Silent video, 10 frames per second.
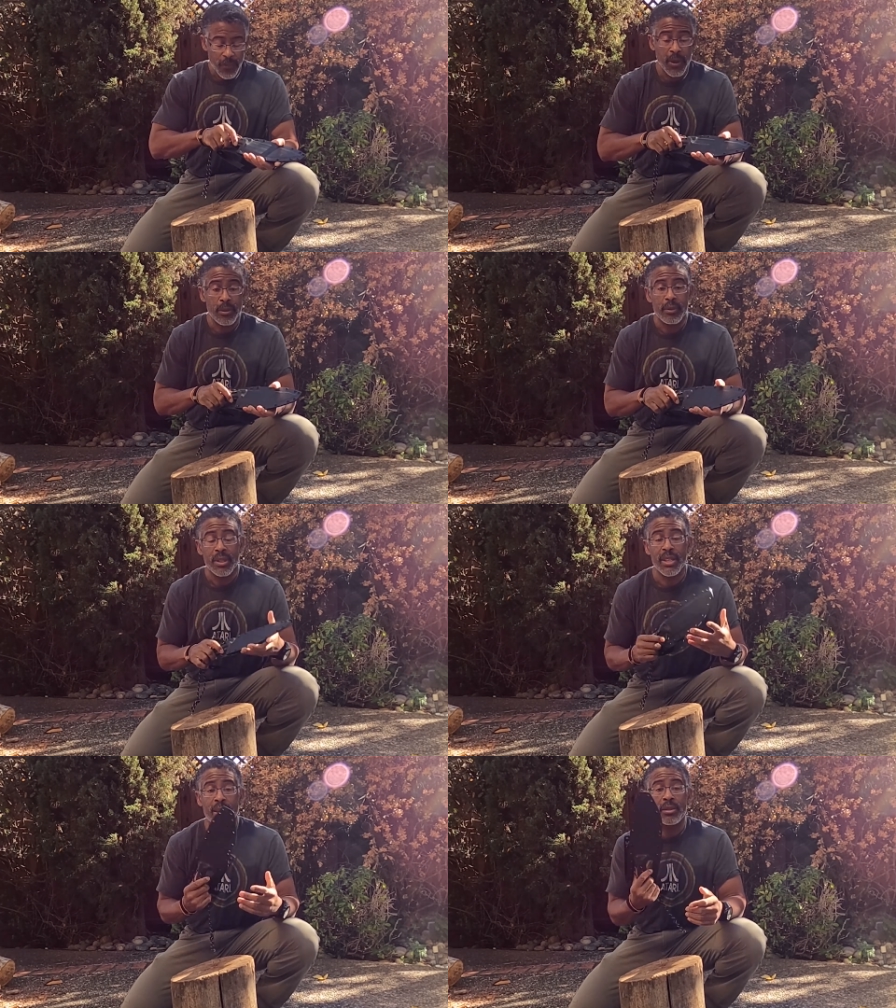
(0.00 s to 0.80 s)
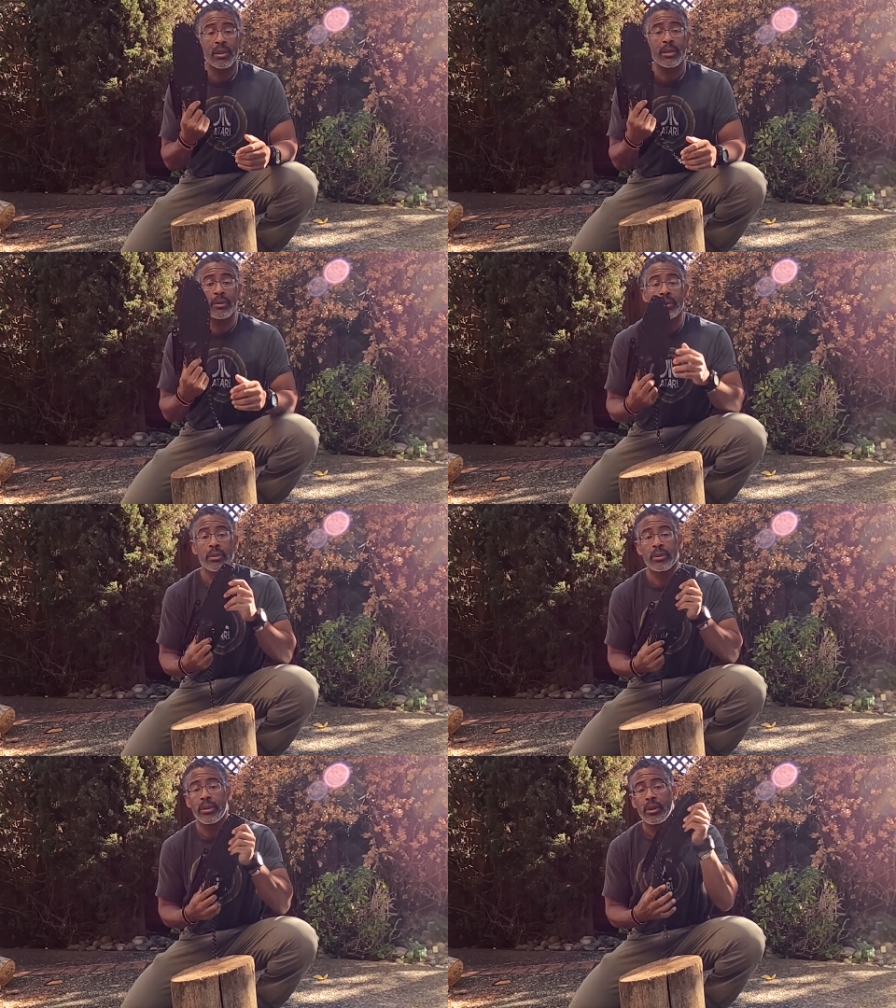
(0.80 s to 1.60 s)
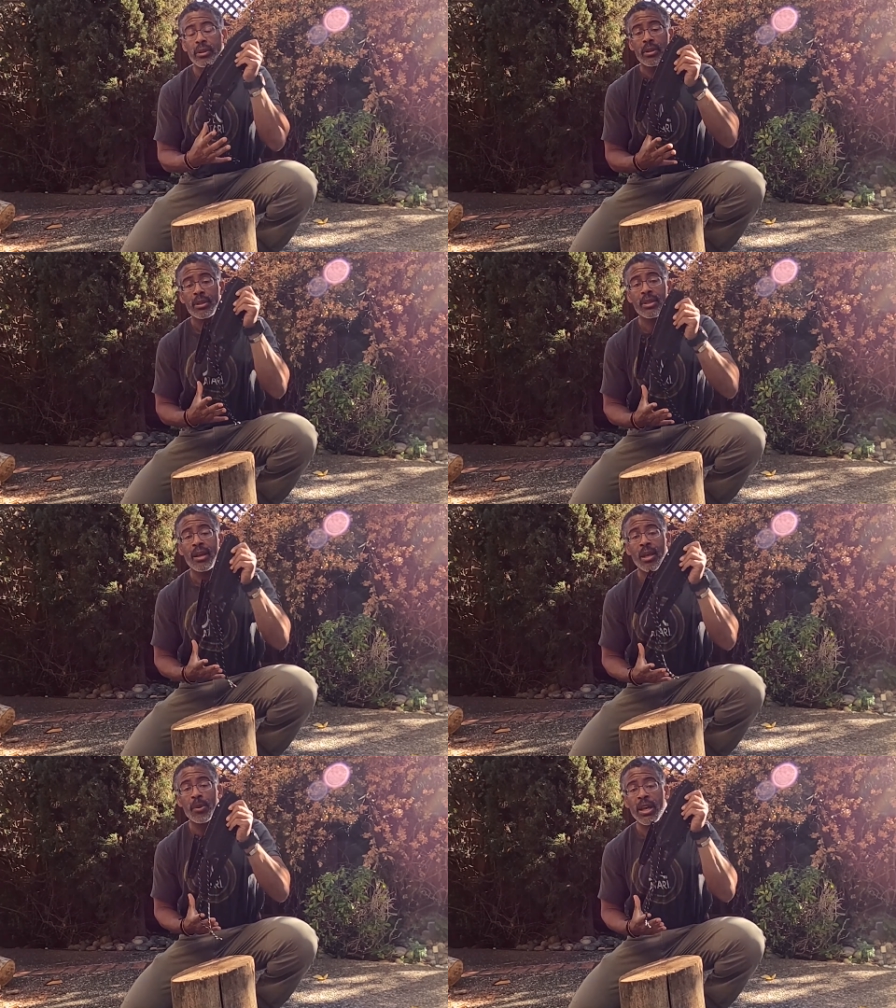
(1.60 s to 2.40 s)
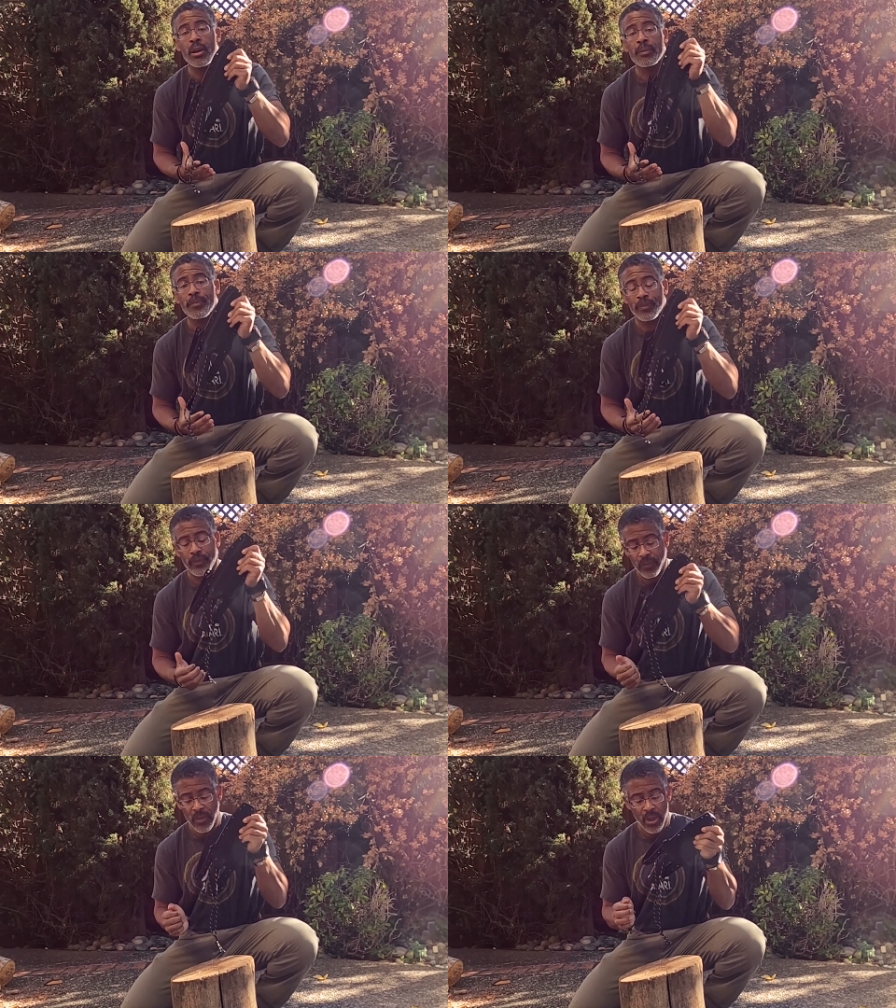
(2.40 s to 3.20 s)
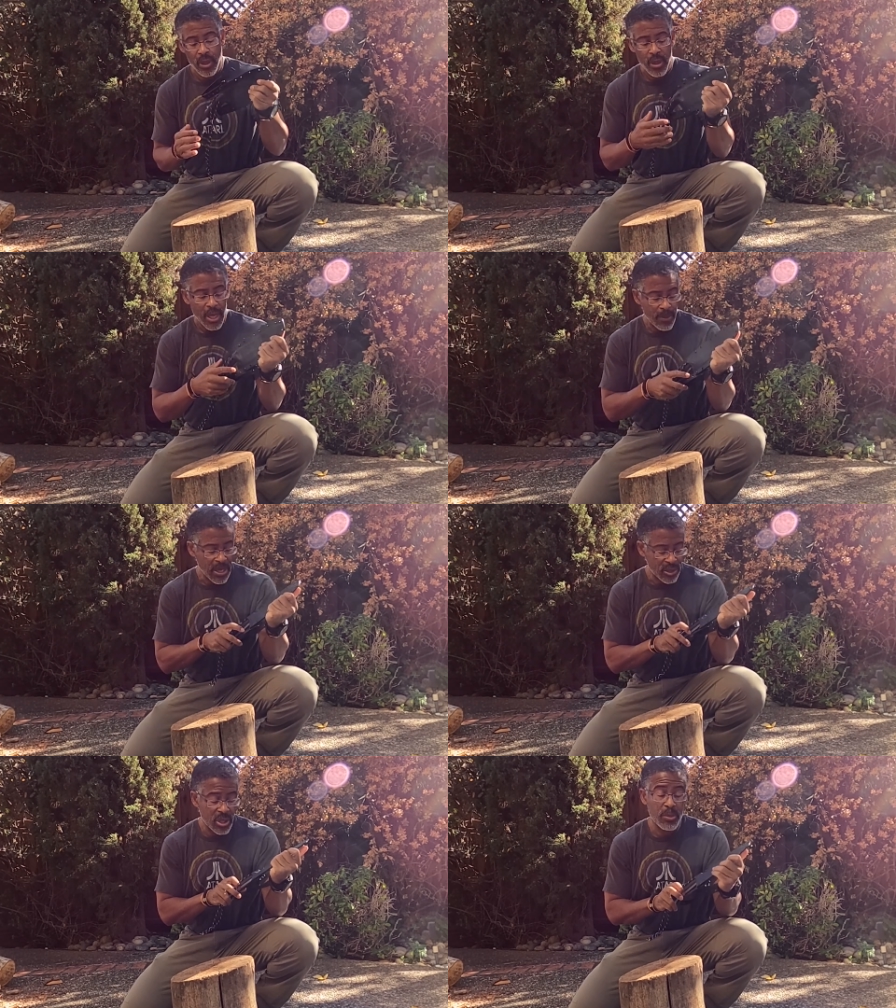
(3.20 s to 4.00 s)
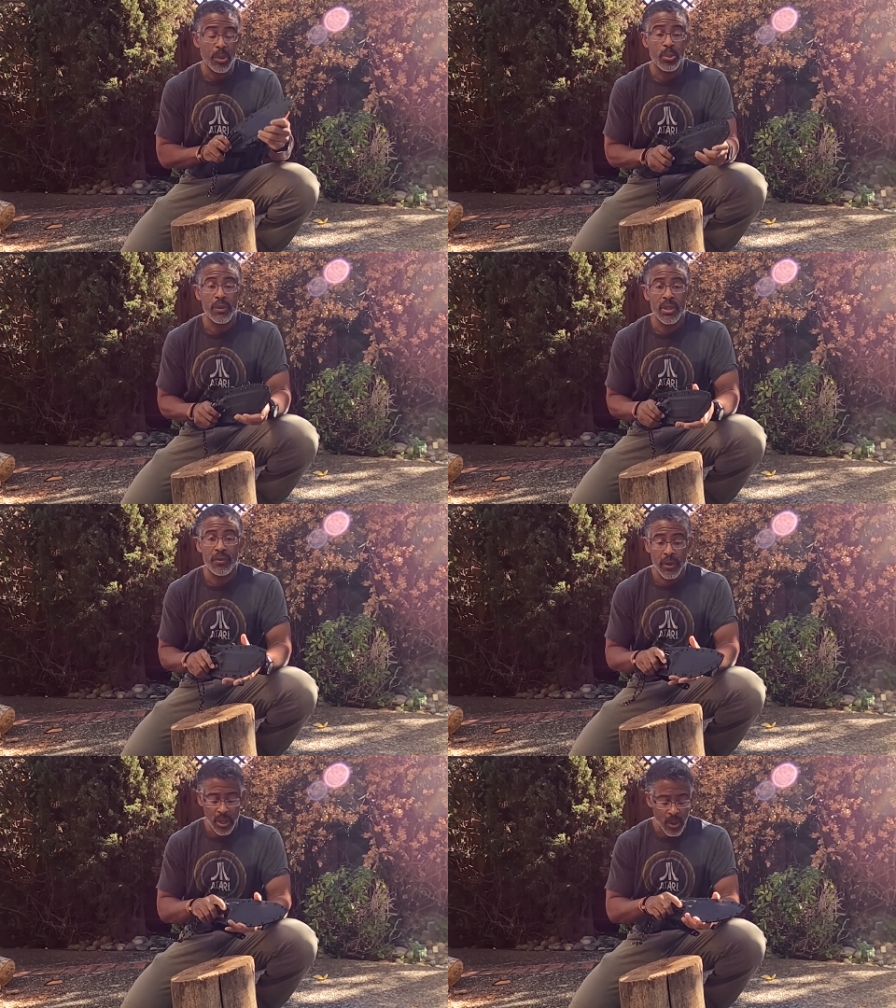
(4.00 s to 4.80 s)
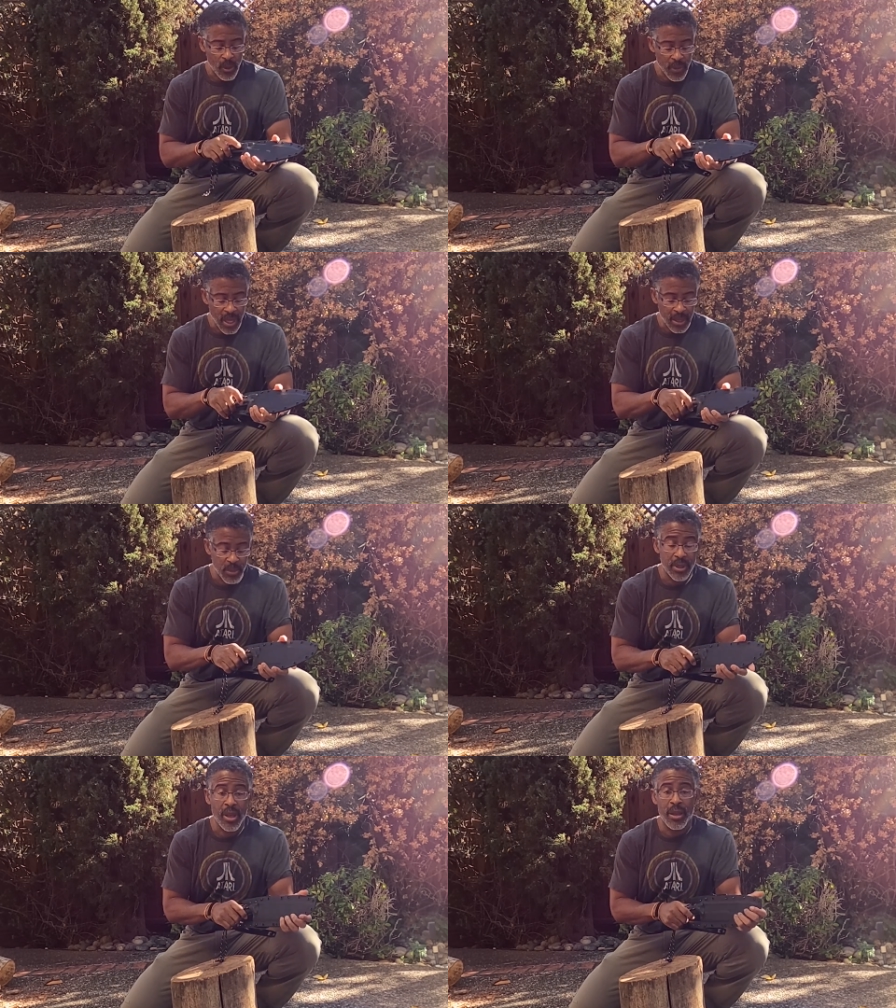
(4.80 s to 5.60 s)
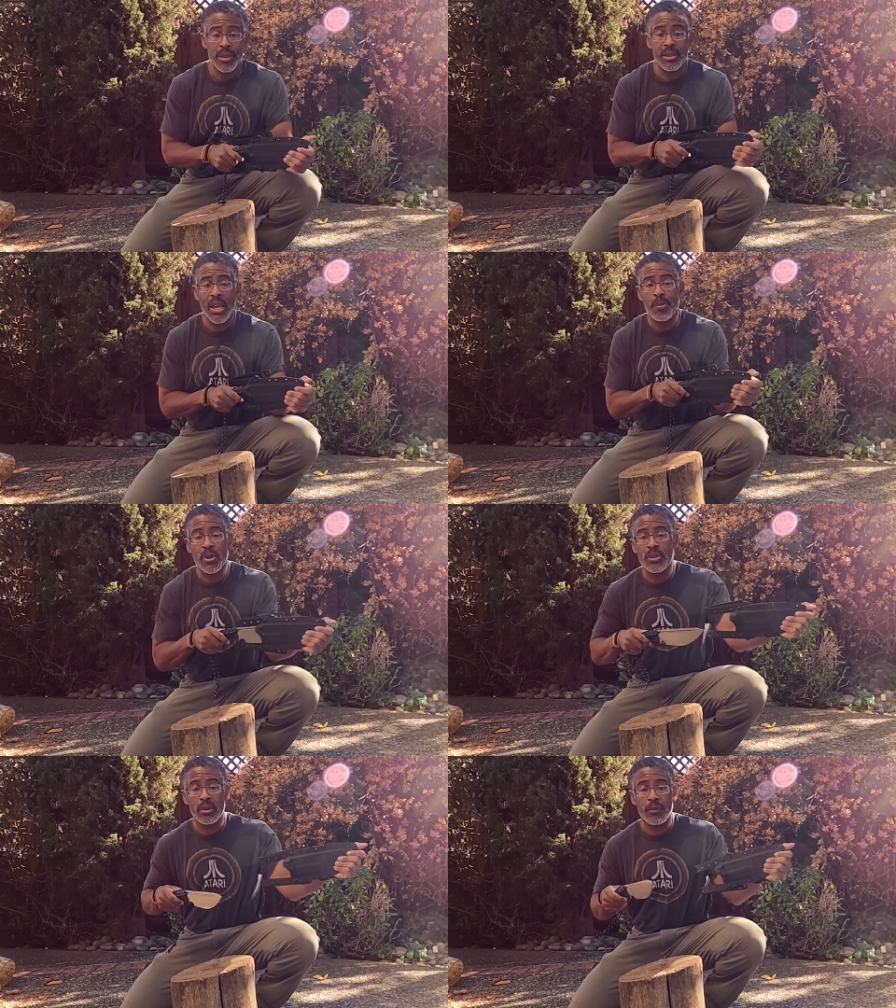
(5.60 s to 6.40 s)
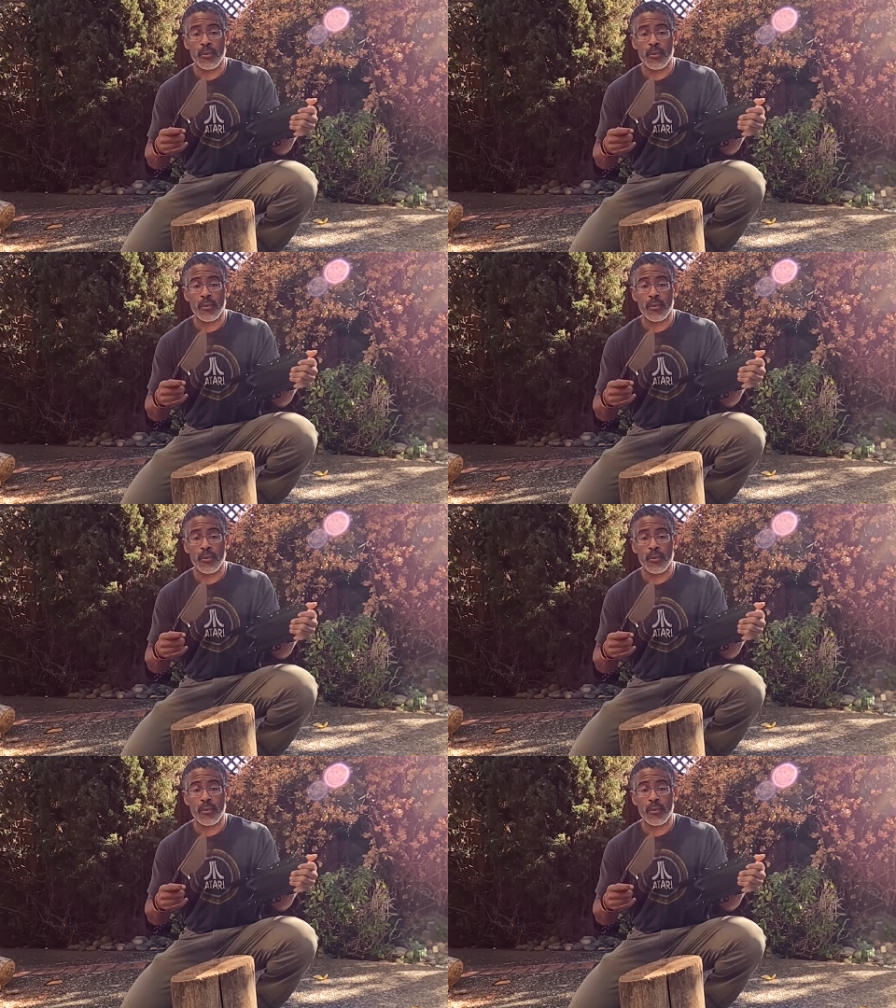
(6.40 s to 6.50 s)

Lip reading: Fit is excellent. It's not coming out. I mentioned in my previous video that because I'm using the